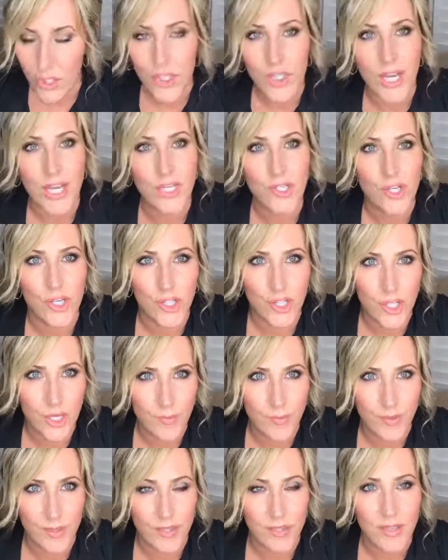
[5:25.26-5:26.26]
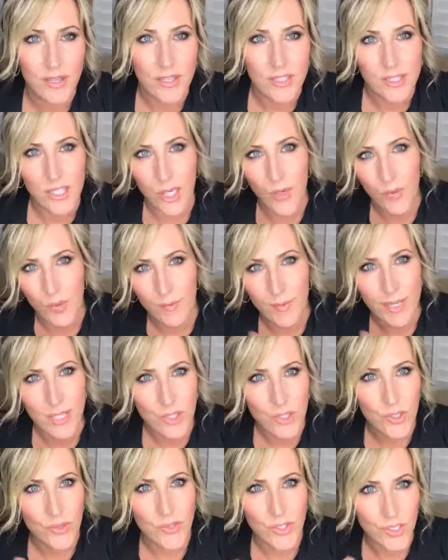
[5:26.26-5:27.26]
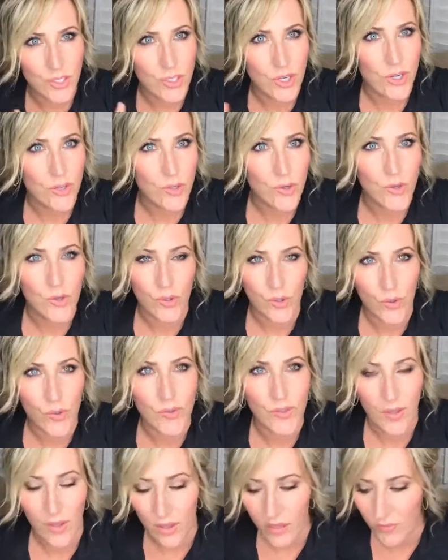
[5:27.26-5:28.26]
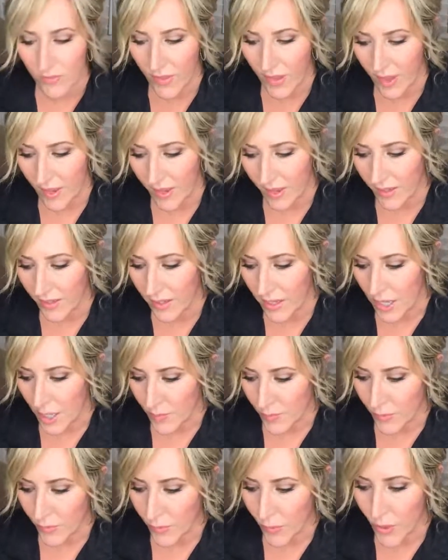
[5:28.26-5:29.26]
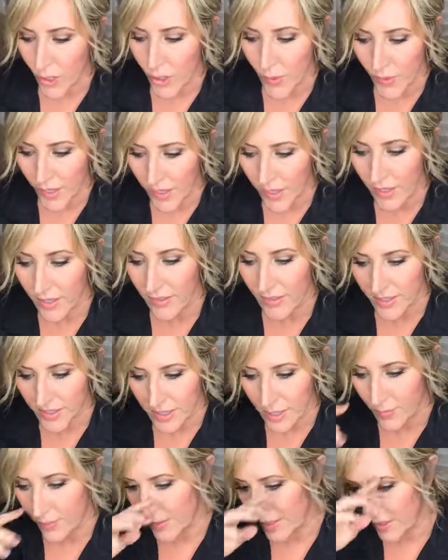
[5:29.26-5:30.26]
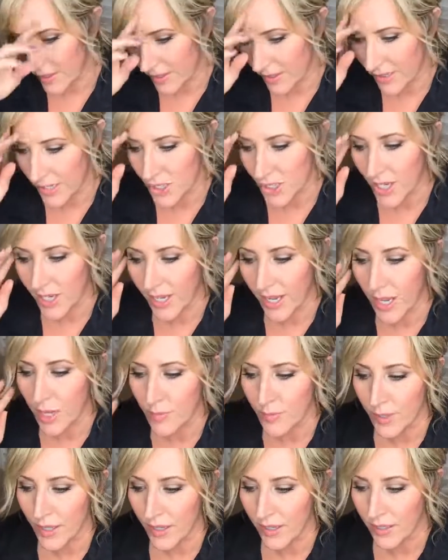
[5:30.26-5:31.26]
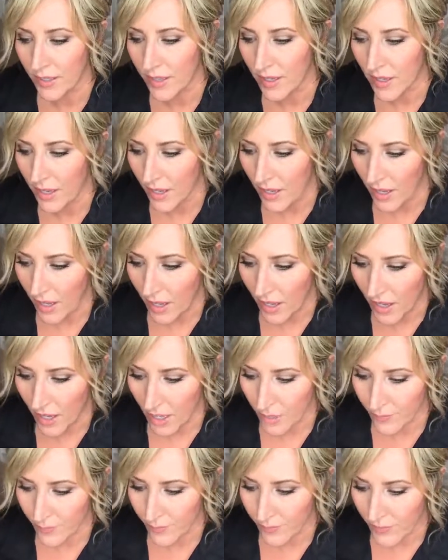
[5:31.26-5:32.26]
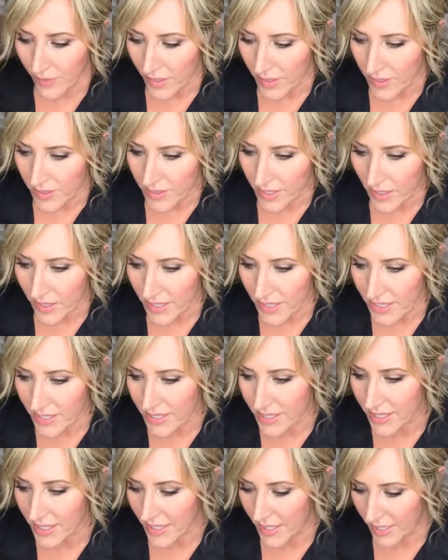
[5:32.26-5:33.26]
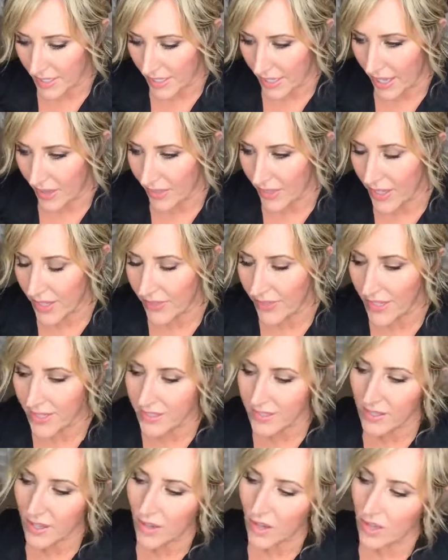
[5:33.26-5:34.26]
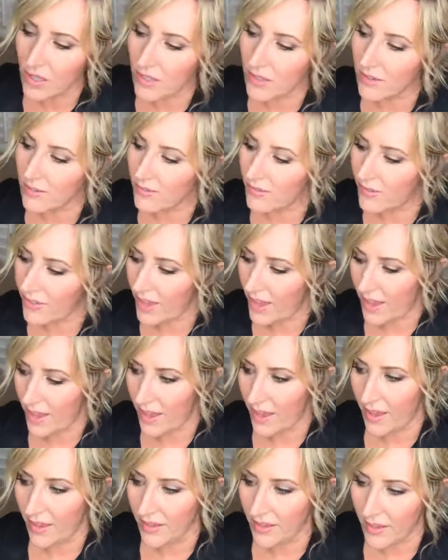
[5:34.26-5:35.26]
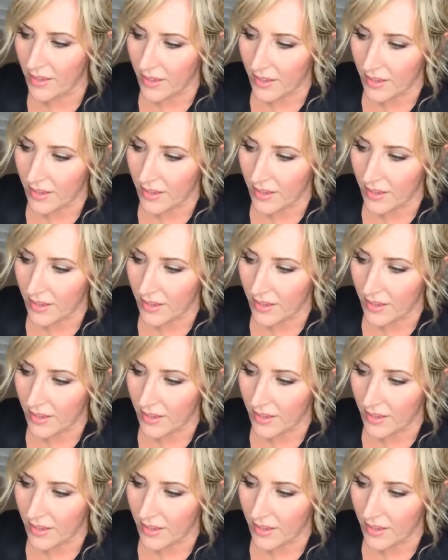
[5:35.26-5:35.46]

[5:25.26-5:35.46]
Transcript: change our shipping. So you want to make sure that you know you're cool with all of that before you hit the submit and the checkout button. So let's see. I think that's all of that.